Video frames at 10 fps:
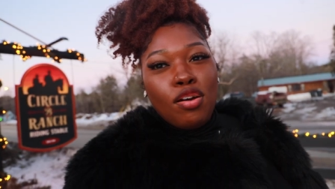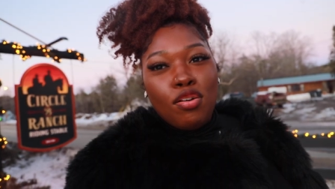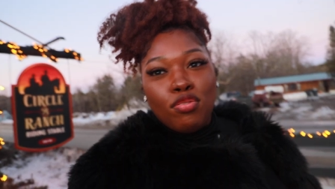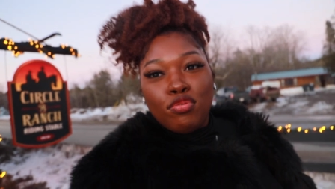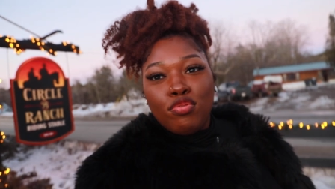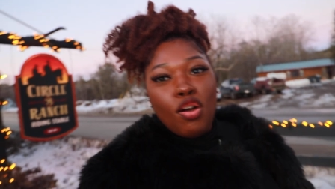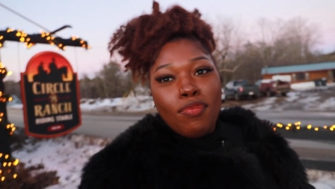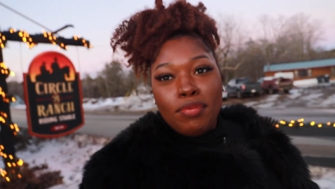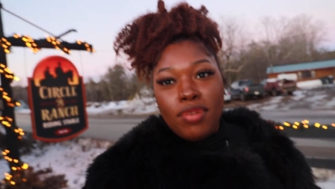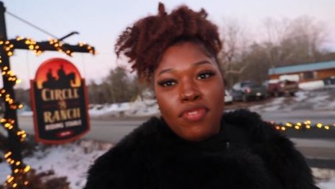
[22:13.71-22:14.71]
cold. No,
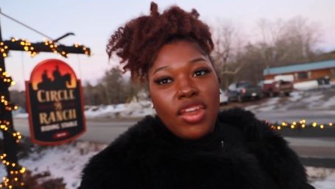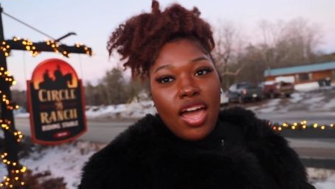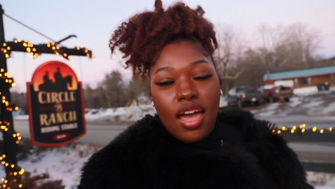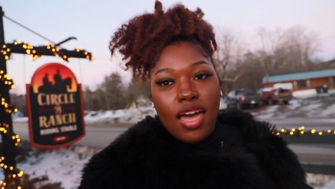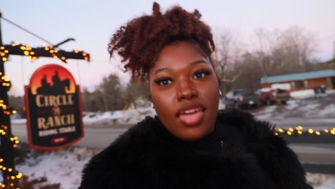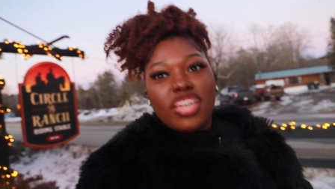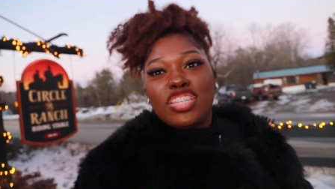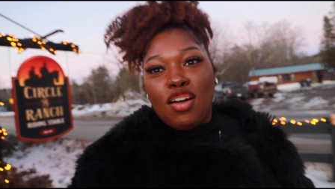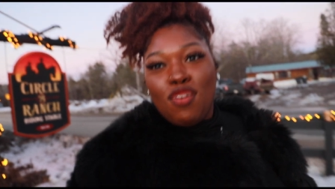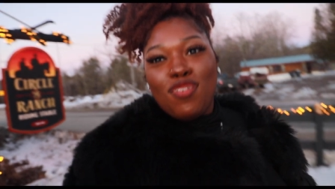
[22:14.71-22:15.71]
my breath not hot,
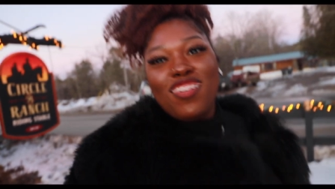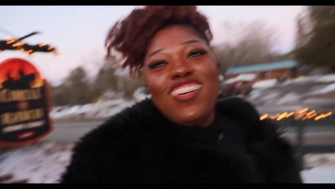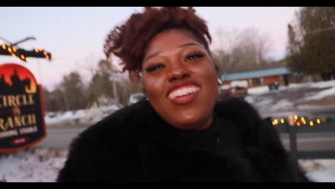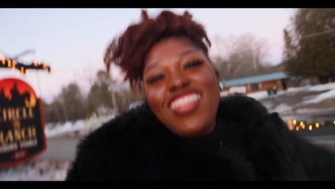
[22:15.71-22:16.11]
it's cold.